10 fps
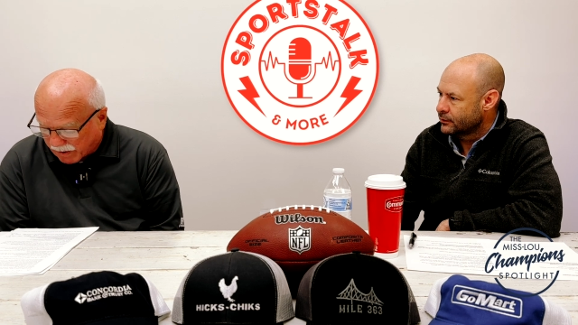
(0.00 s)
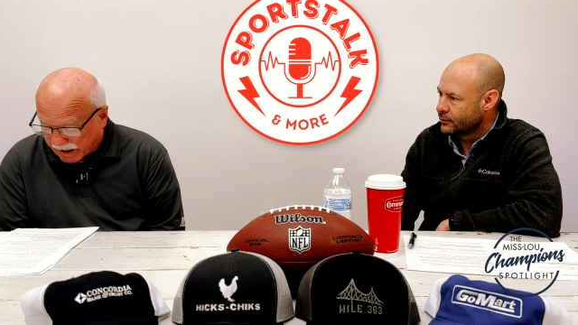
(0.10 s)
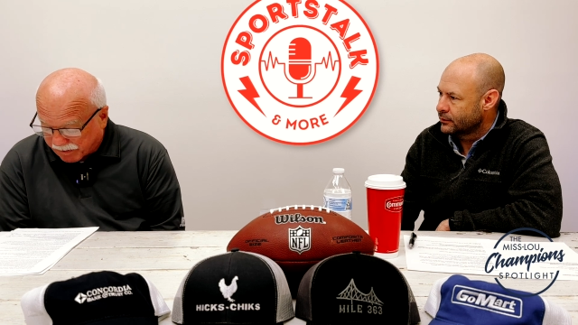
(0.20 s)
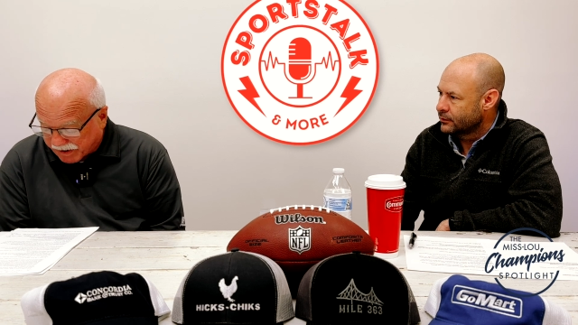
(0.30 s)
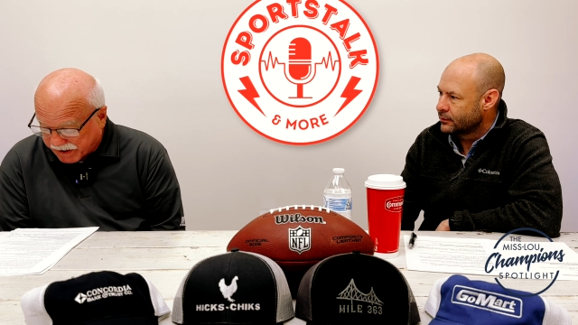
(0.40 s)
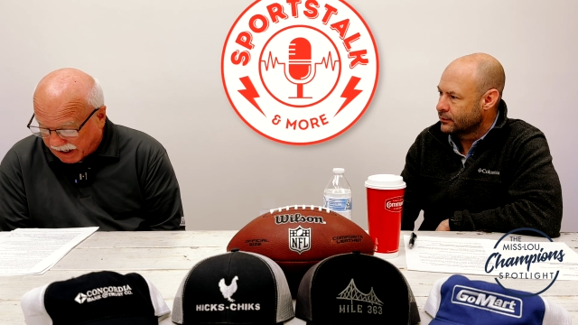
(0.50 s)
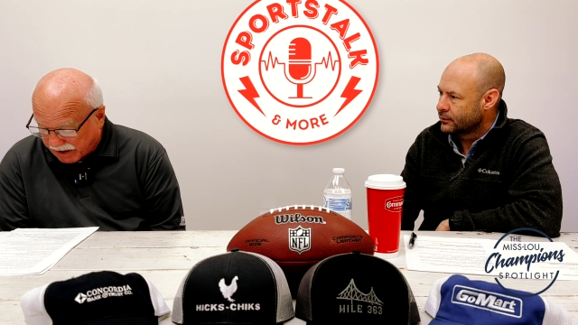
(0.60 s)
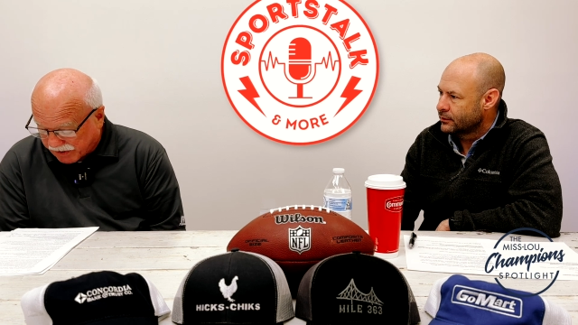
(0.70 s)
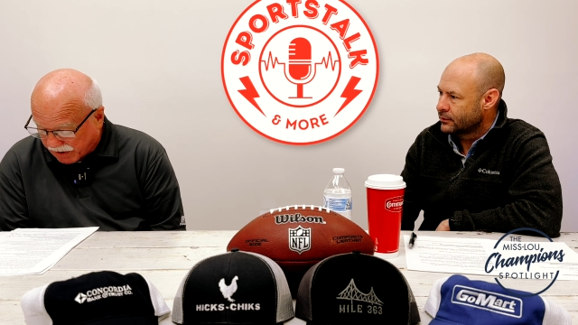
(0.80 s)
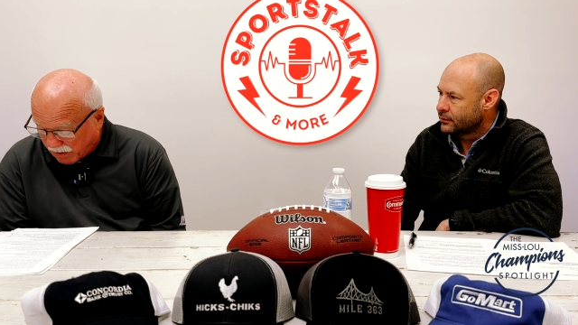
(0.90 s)
Speaker 1: up to
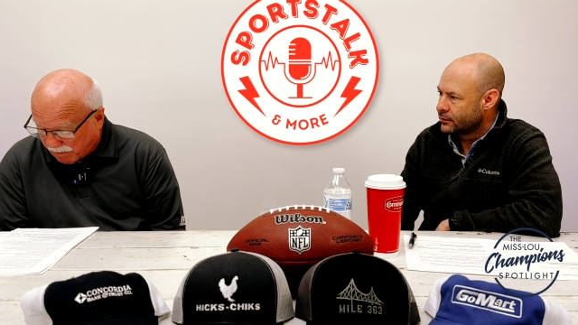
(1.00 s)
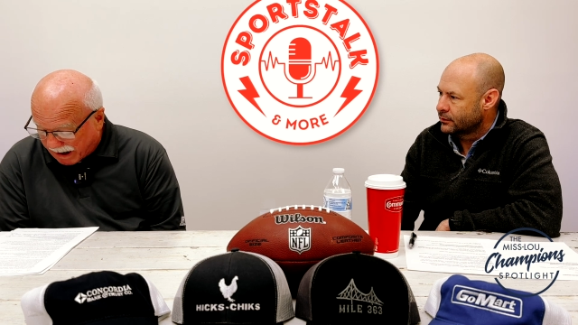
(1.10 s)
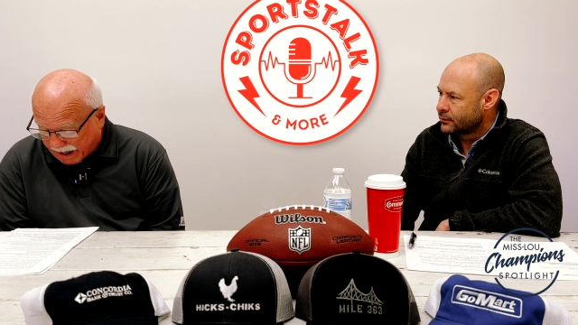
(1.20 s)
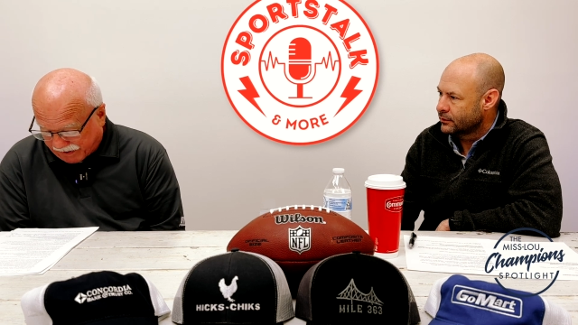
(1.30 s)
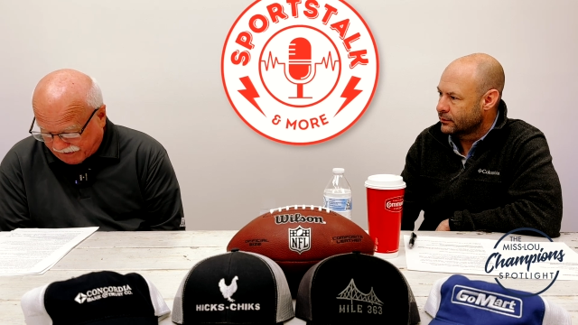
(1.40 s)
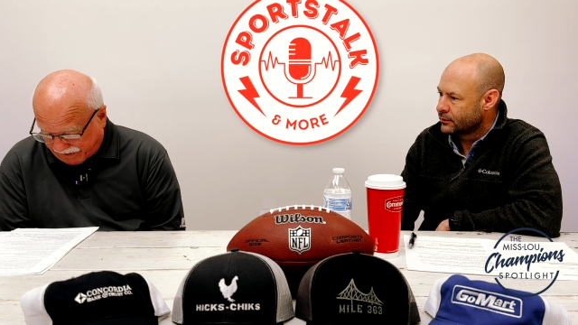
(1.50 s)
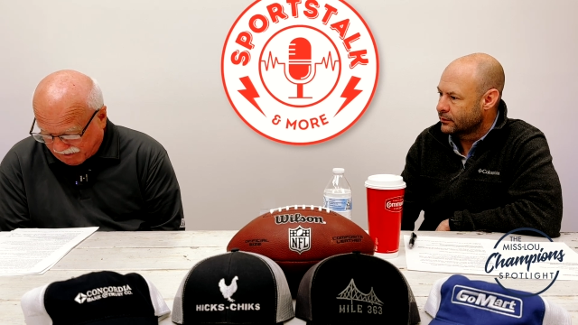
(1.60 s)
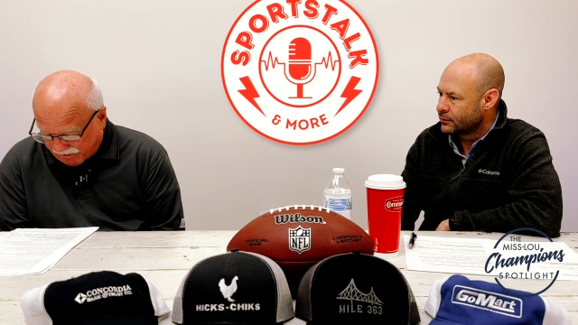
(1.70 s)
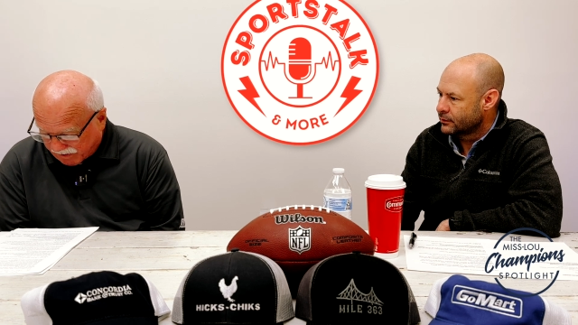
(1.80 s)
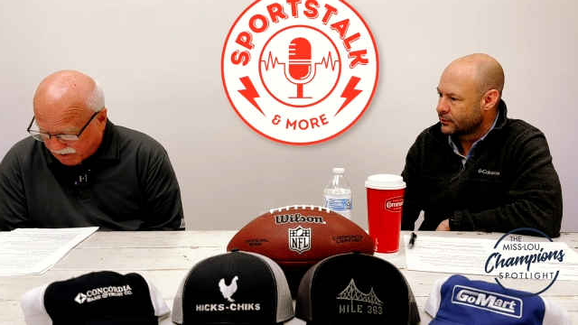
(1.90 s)
St. Joe
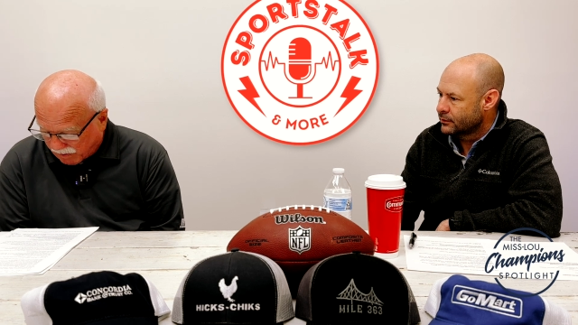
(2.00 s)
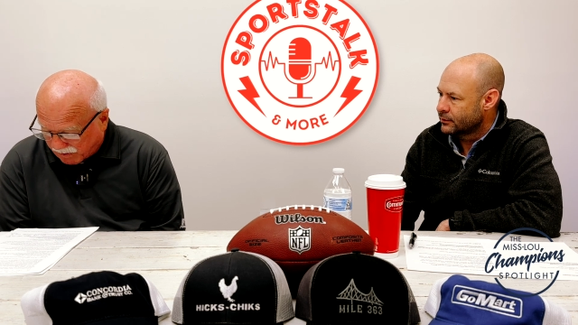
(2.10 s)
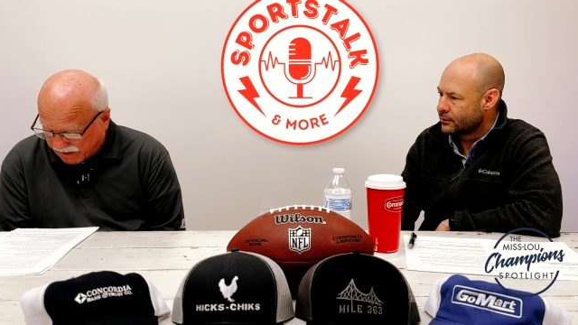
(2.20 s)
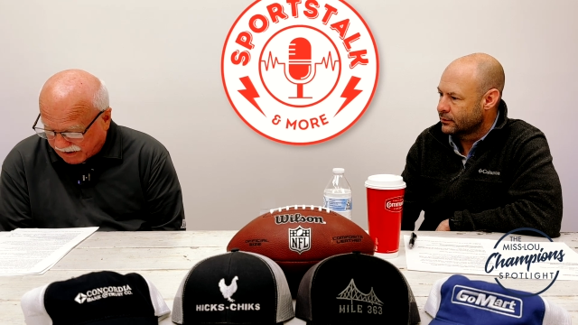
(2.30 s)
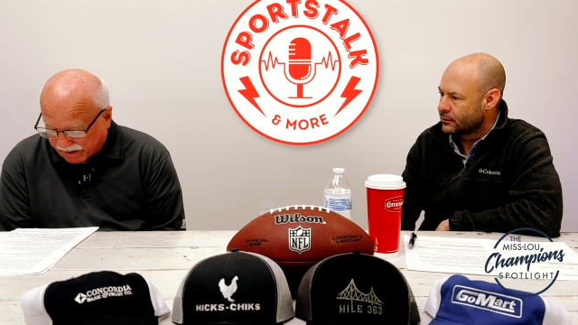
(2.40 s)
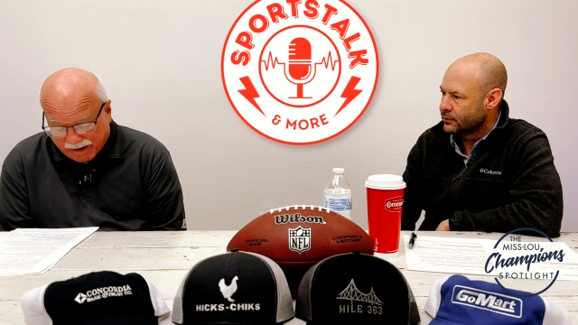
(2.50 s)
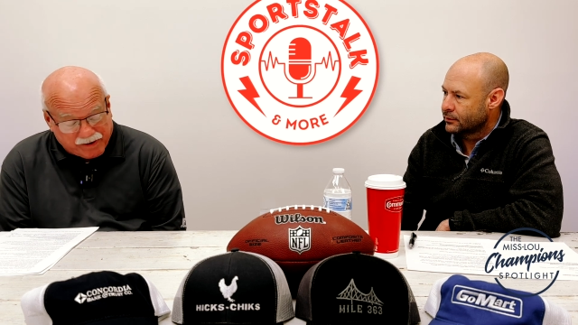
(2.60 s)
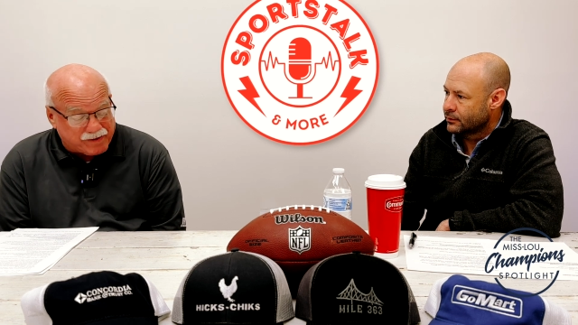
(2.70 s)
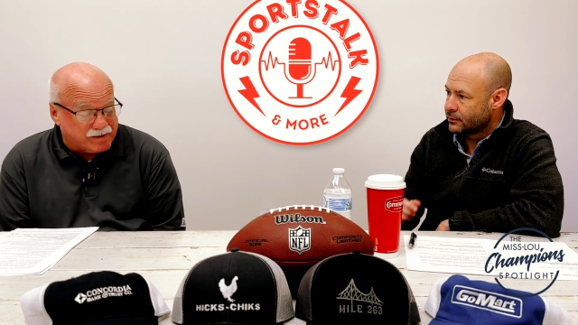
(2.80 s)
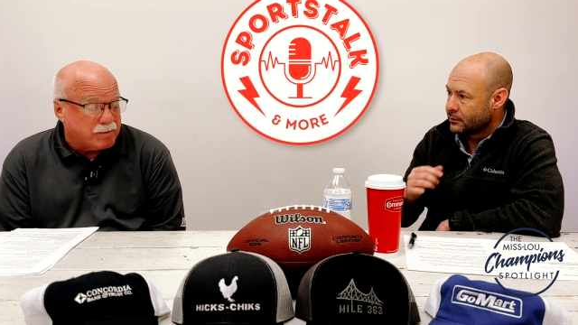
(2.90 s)
Madison.
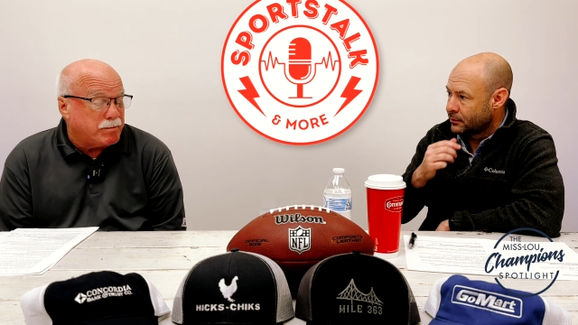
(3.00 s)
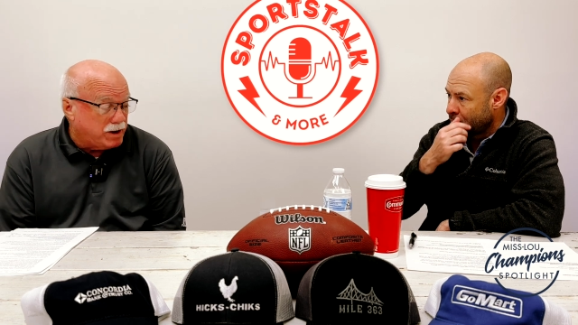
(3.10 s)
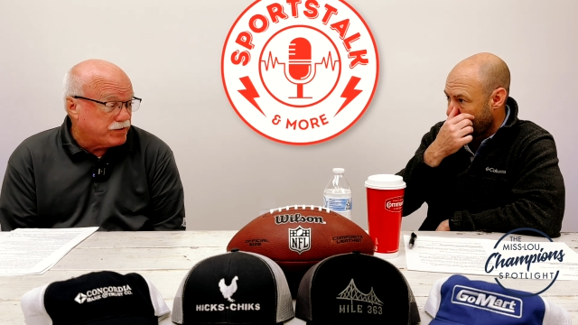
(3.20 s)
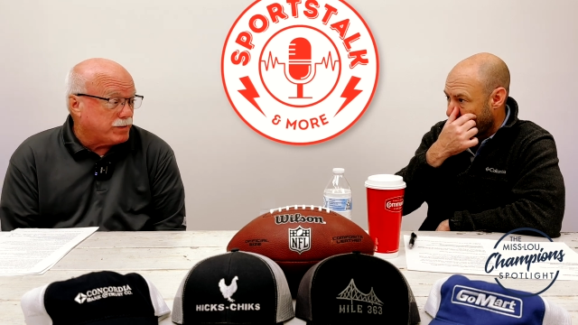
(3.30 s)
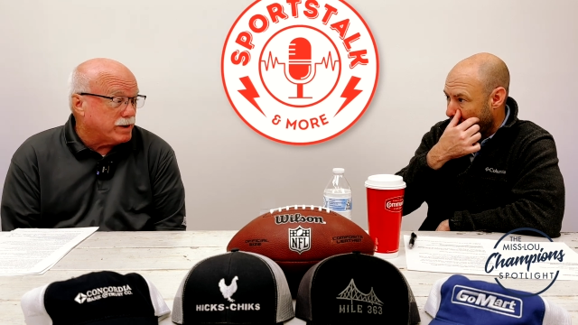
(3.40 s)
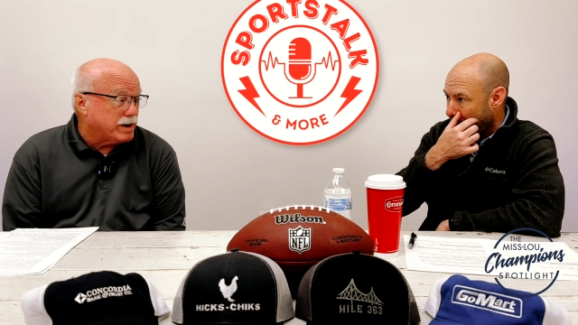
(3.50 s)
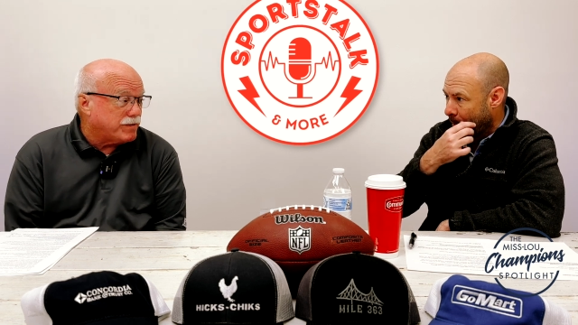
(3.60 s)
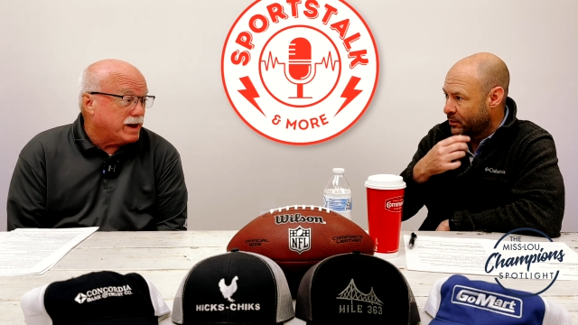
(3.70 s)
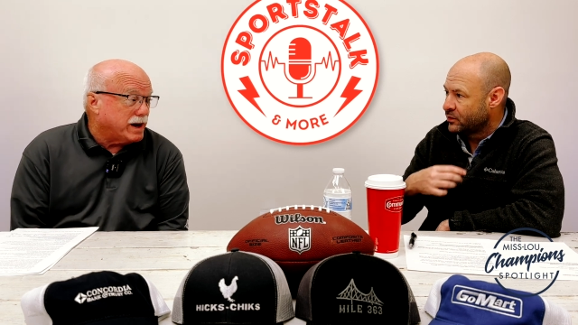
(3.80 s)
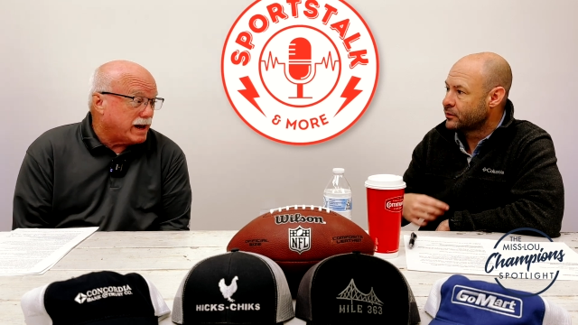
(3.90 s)
This is a must-win
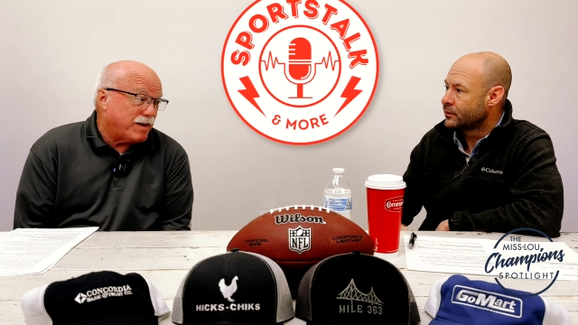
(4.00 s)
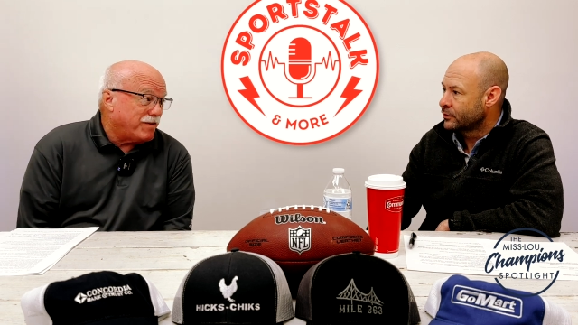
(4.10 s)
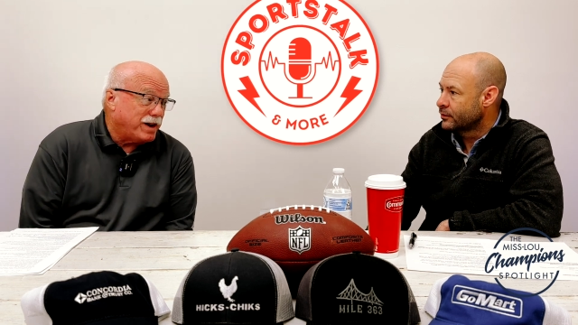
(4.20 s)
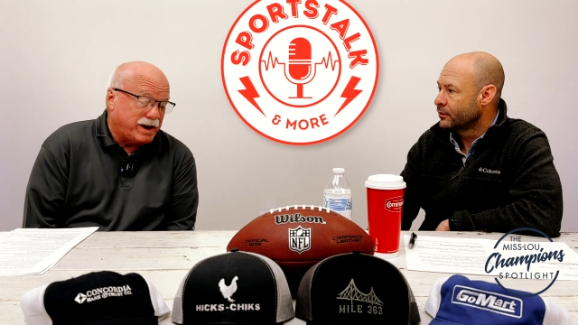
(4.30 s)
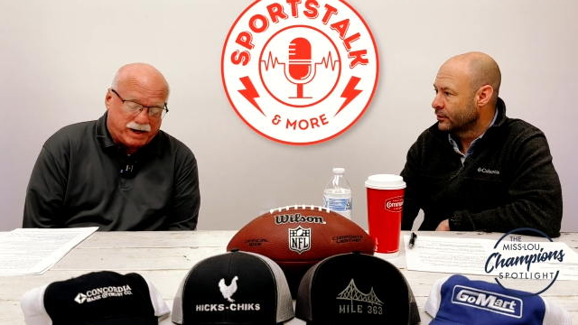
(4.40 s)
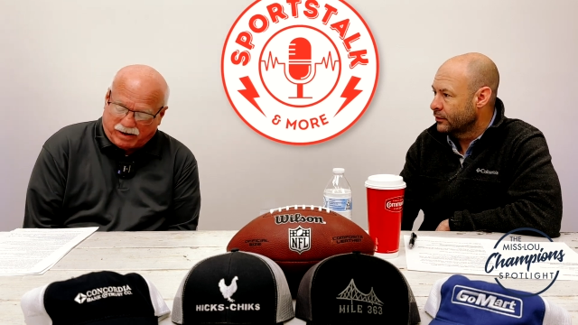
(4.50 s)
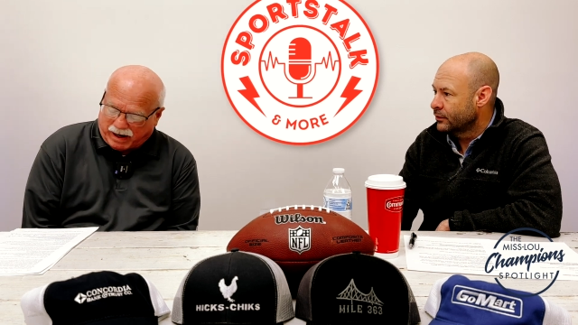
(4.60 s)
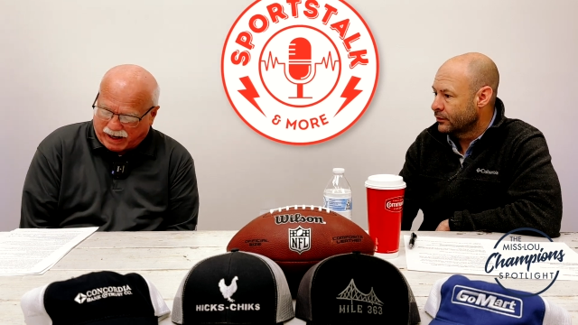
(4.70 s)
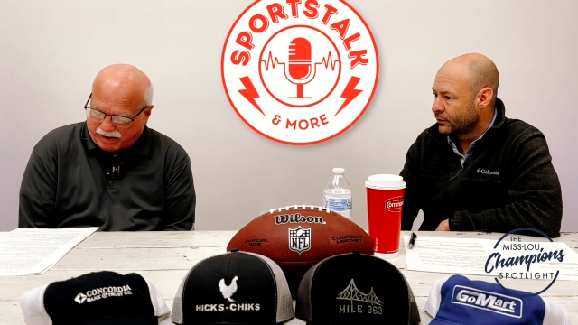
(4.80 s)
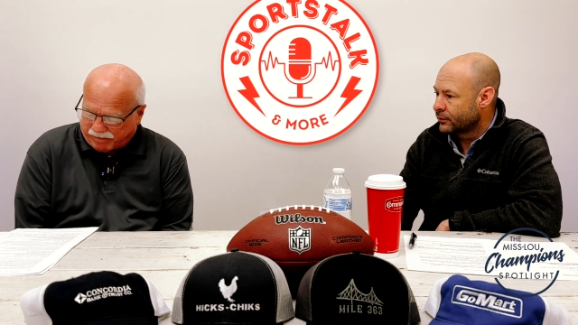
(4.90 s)
if they have any
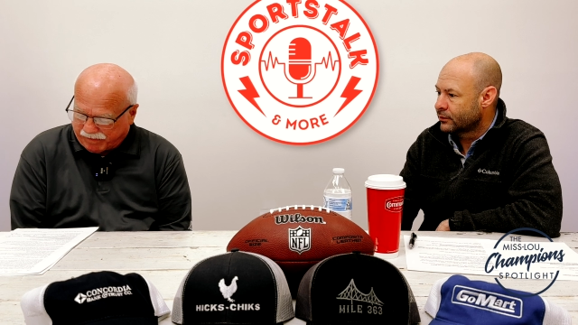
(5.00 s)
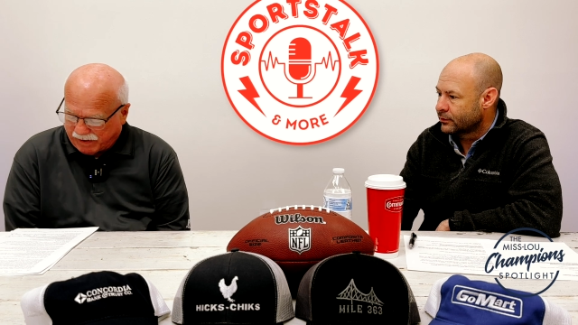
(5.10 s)
kind of